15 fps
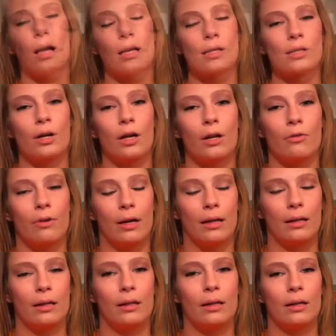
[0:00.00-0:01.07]
I started
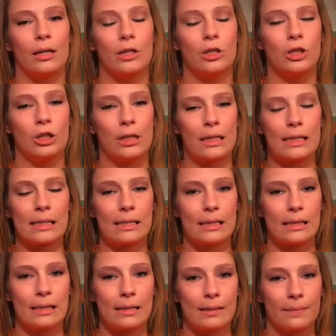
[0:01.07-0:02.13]
reading in
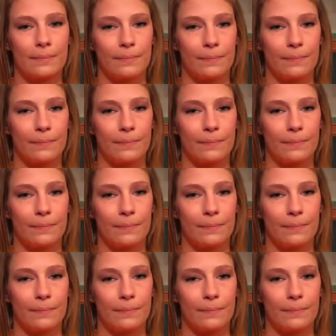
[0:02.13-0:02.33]
Genesis,